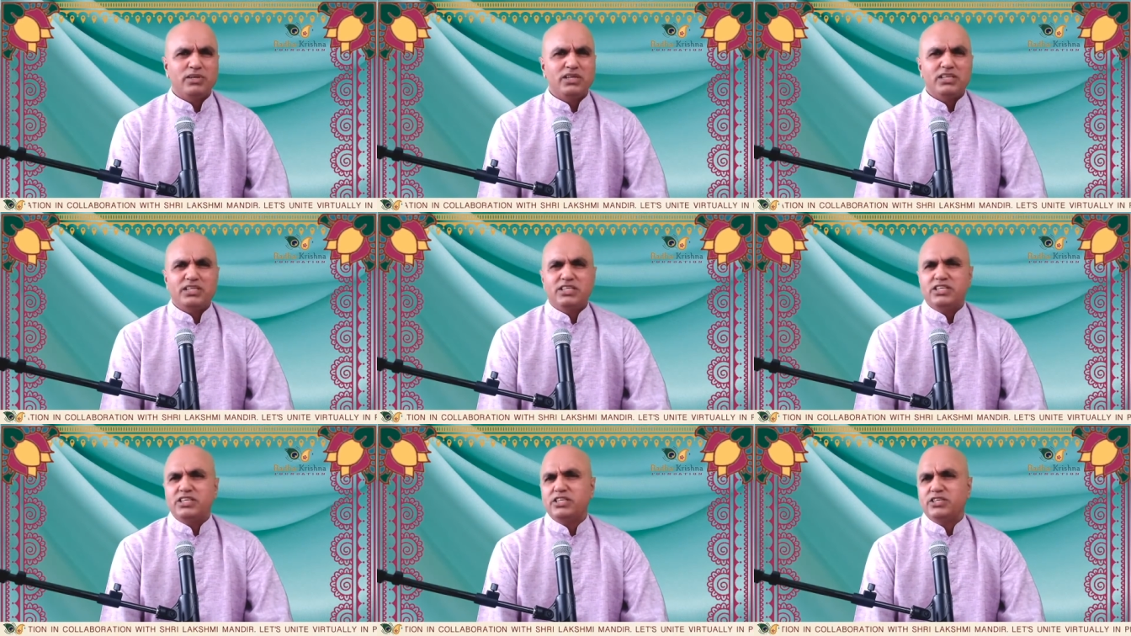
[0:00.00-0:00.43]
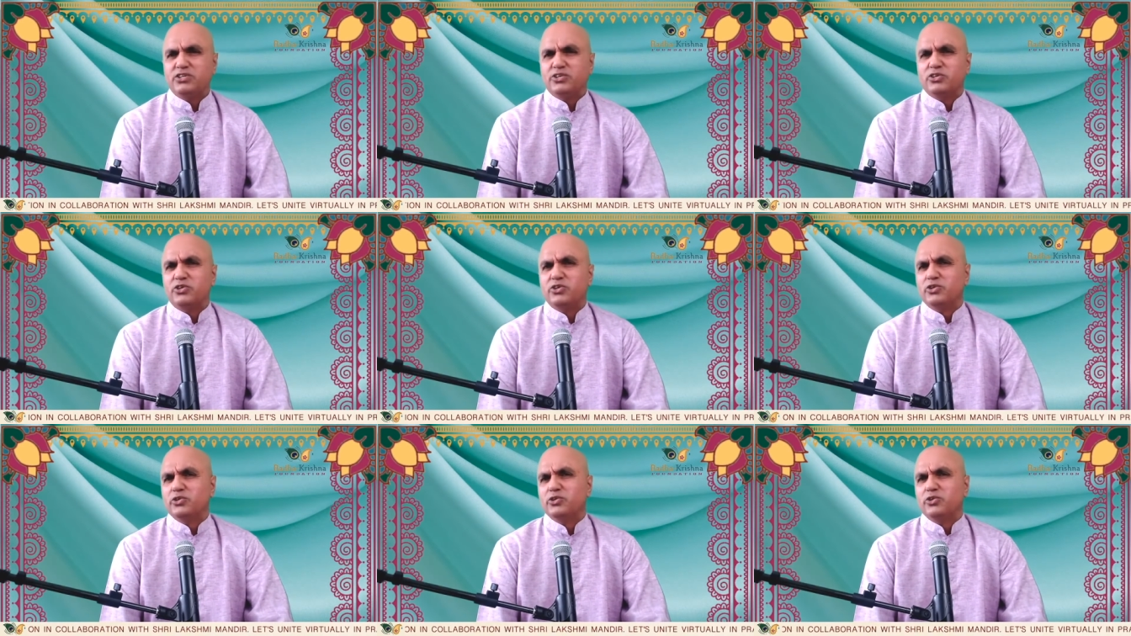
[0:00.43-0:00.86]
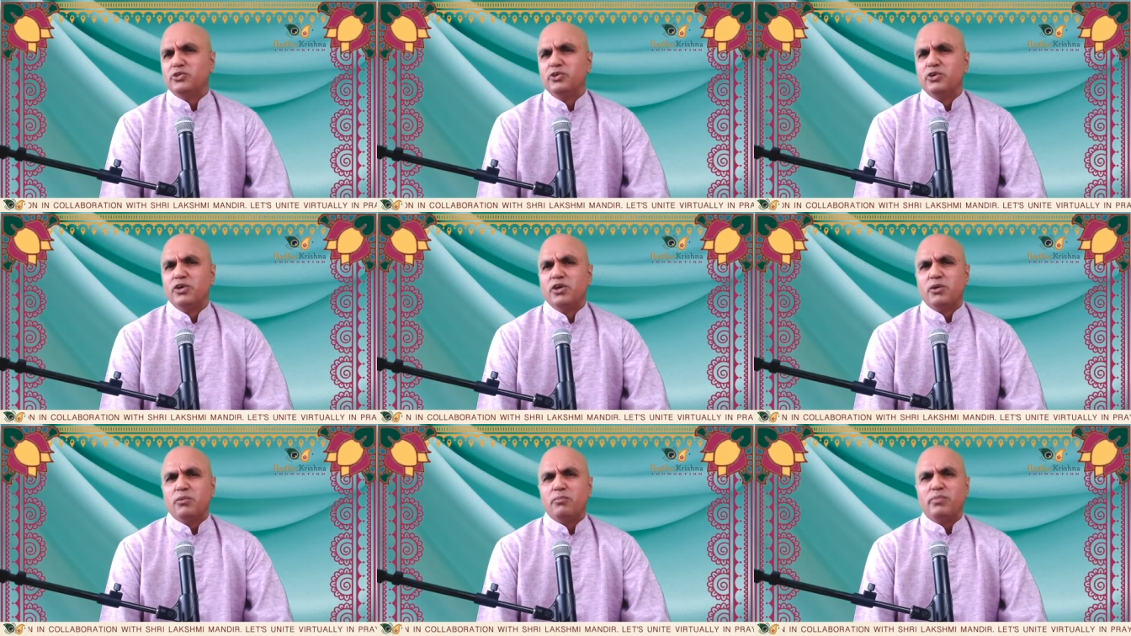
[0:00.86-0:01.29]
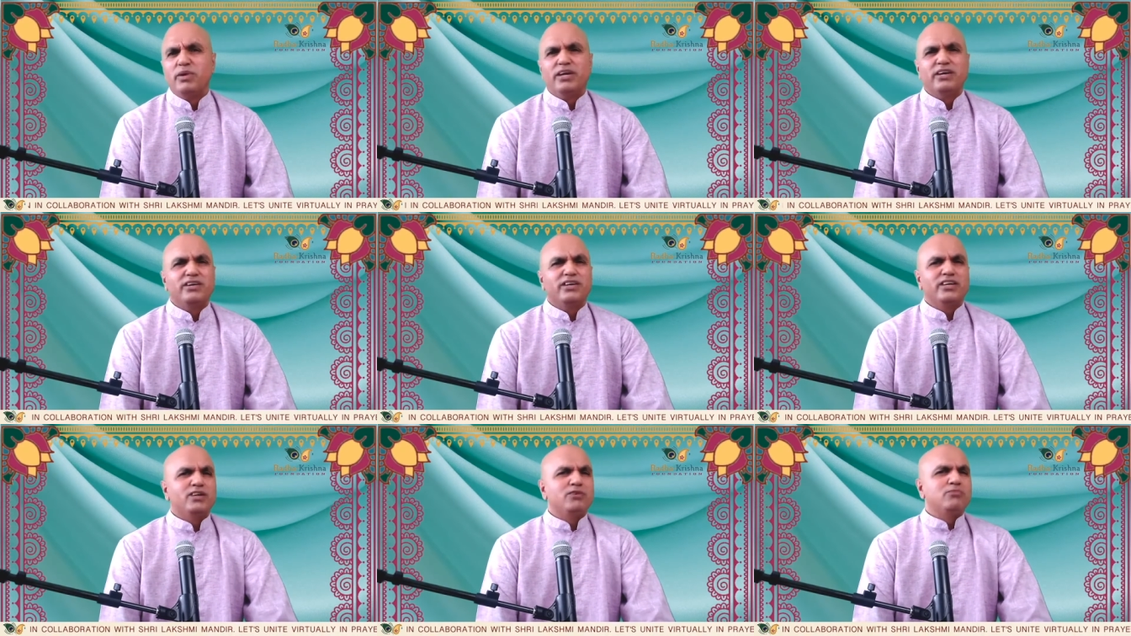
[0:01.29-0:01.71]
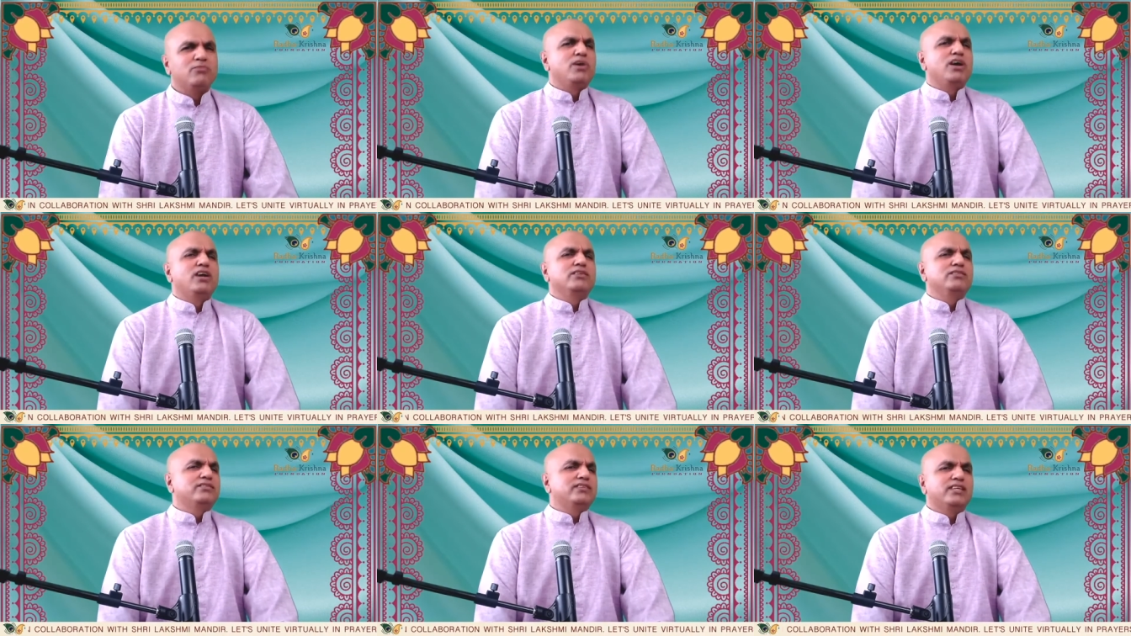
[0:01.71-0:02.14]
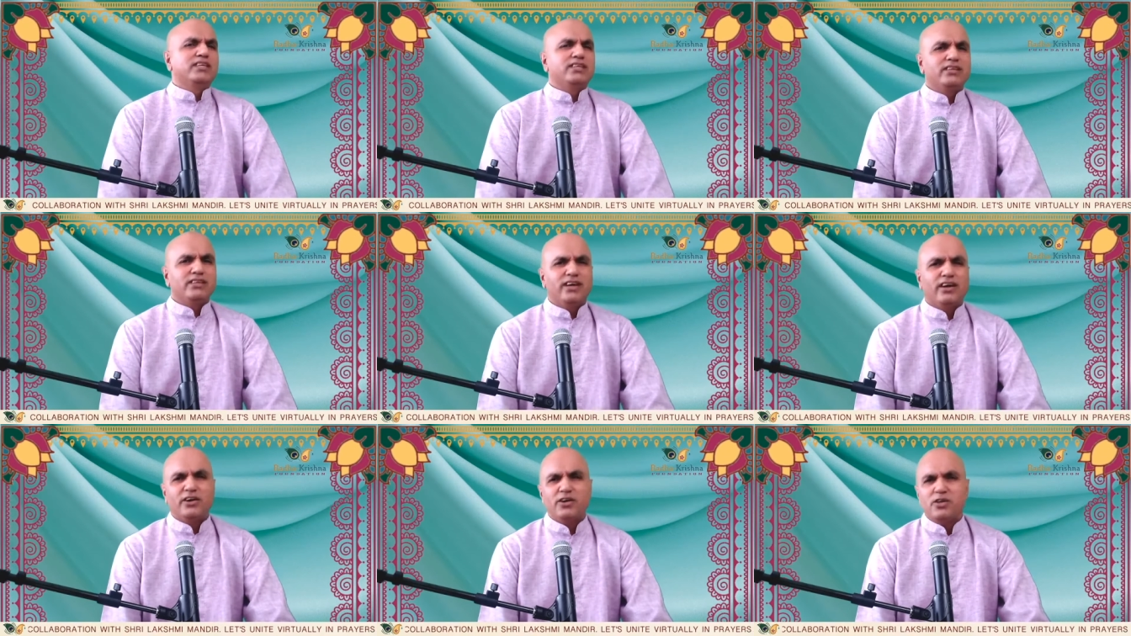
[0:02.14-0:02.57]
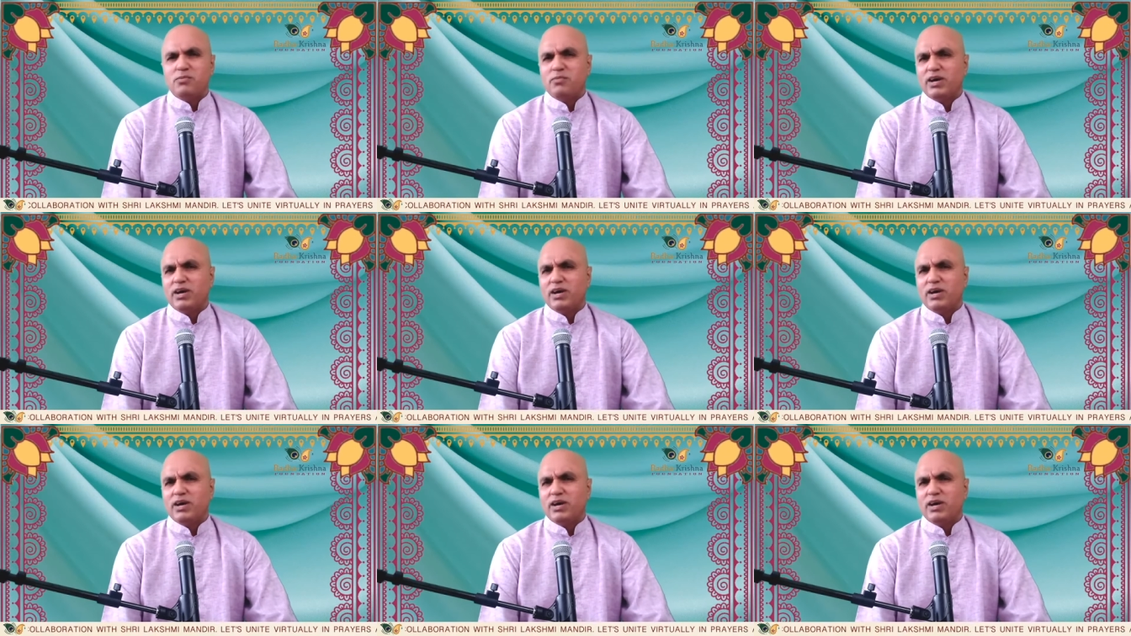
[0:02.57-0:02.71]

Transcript: The ability to grow bigger than a mountain.